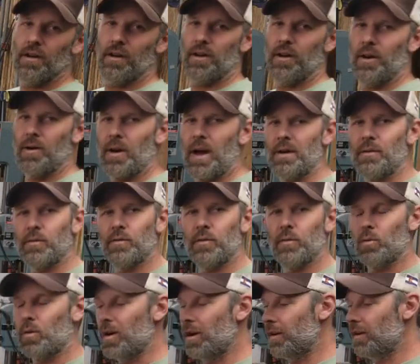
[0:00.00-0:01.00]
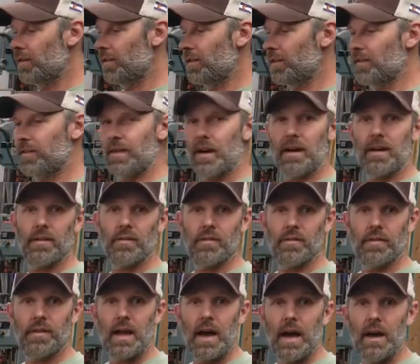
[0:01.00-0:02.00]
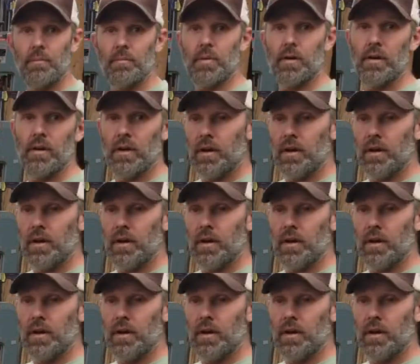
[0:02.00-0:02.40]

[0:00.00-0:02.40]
Okay, so we're on to the second step.